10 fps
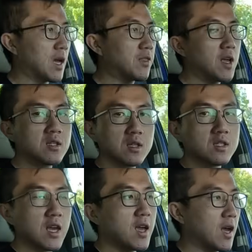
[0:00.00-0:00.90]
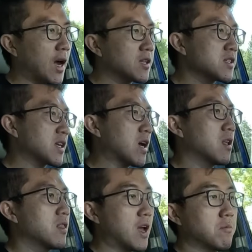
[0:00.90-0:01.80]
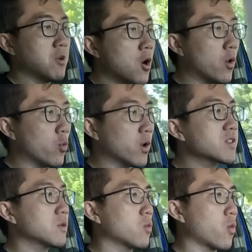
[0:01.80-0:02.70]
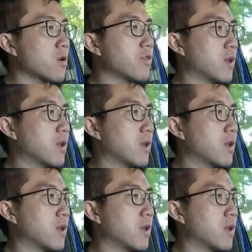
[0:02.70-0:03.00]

At the end of the day, I decided that no, it wasn't worth